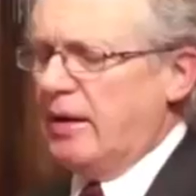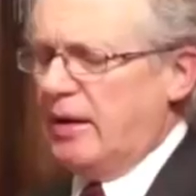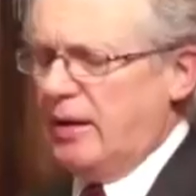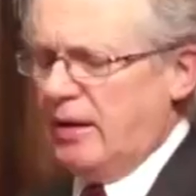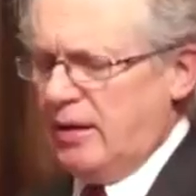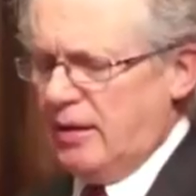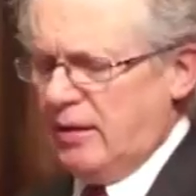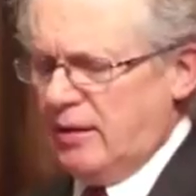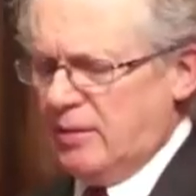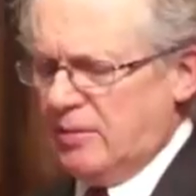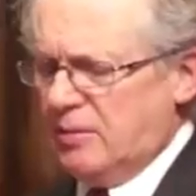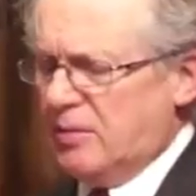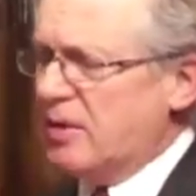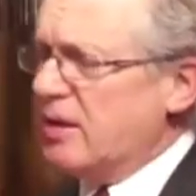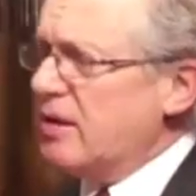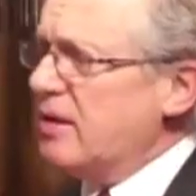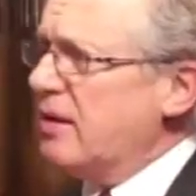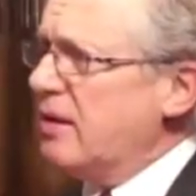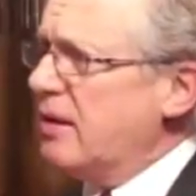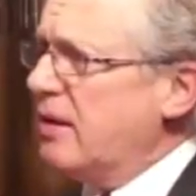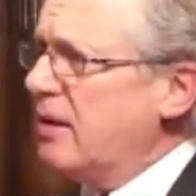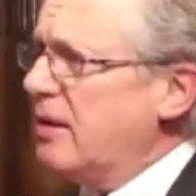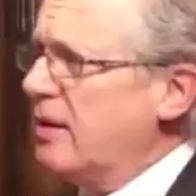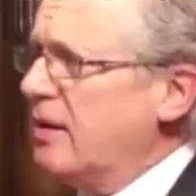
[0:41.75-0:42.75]
Hey
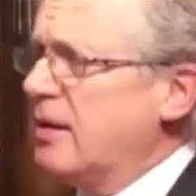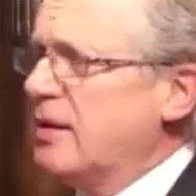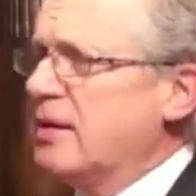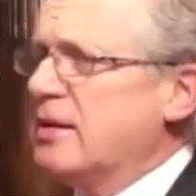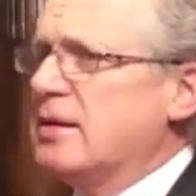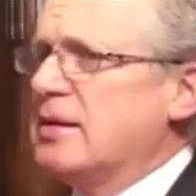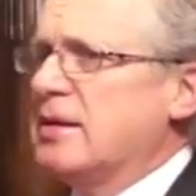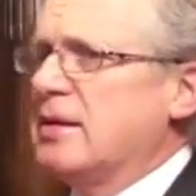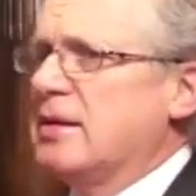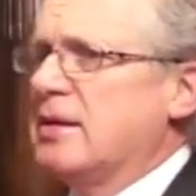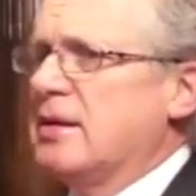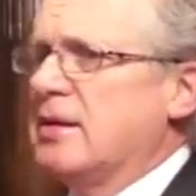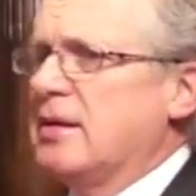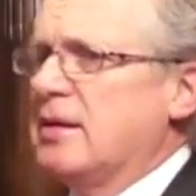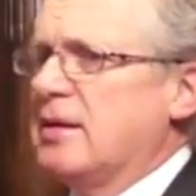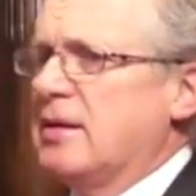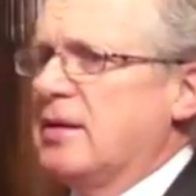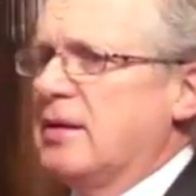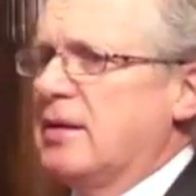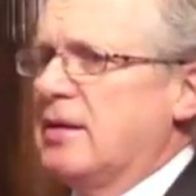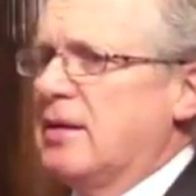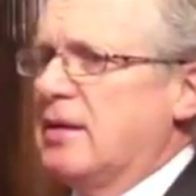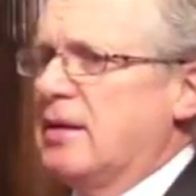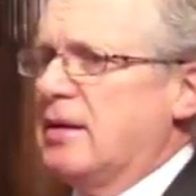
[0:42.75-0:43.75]
Badar,
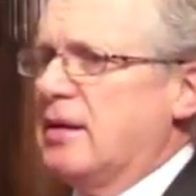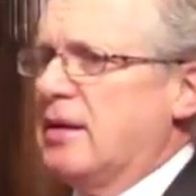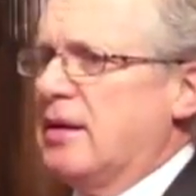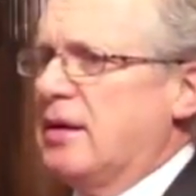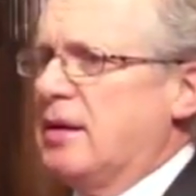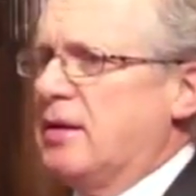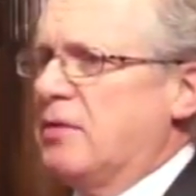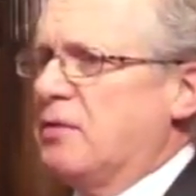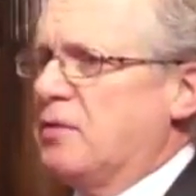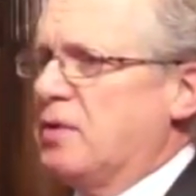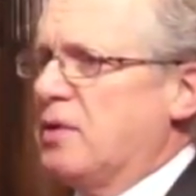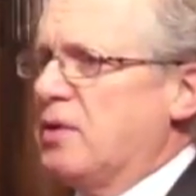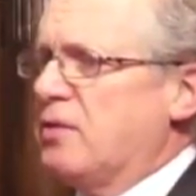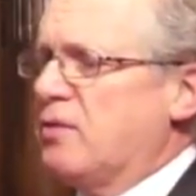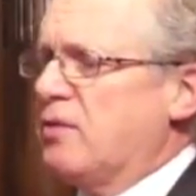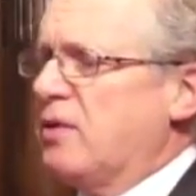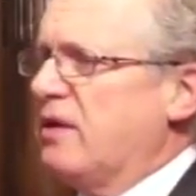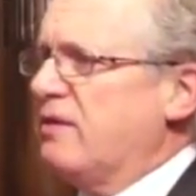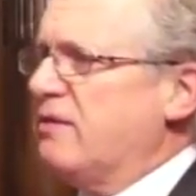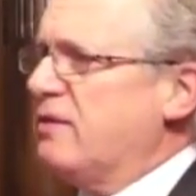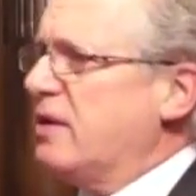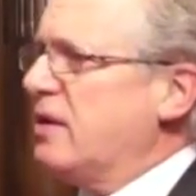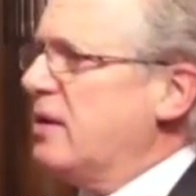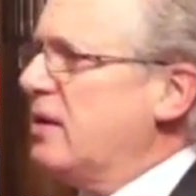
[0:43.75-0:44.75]
and with
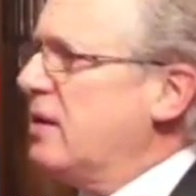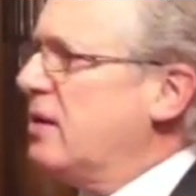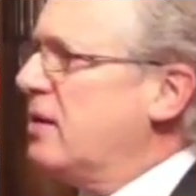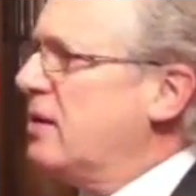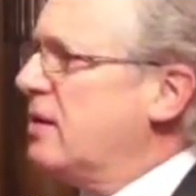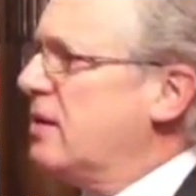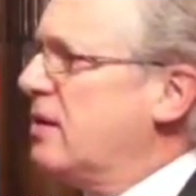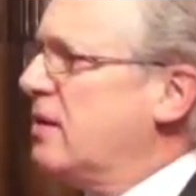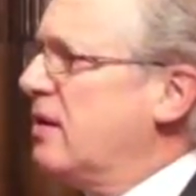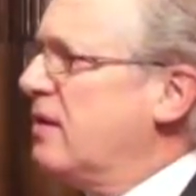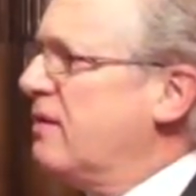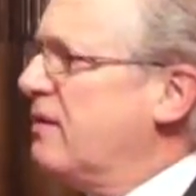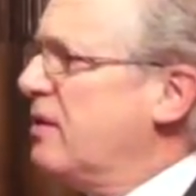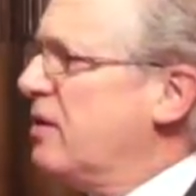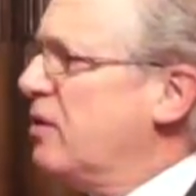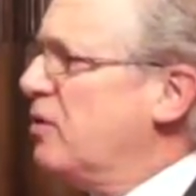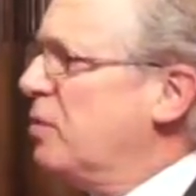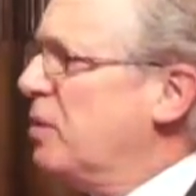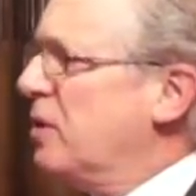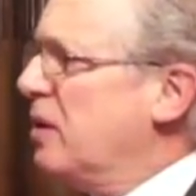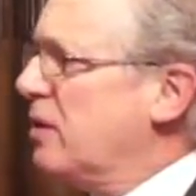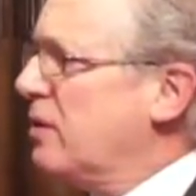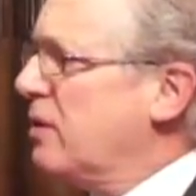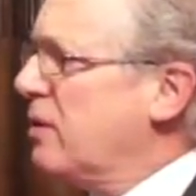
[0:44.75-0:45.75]
Rabbi
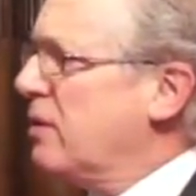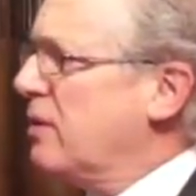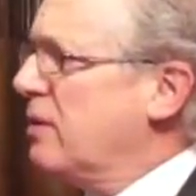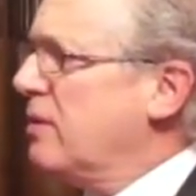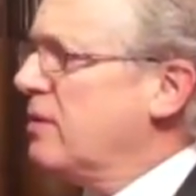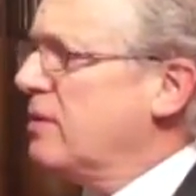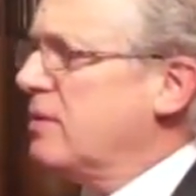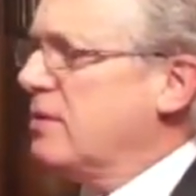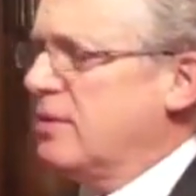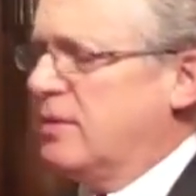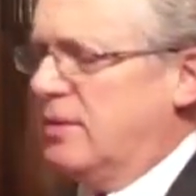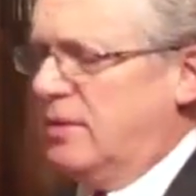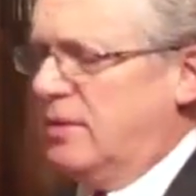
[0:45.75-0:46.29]
David Pinto.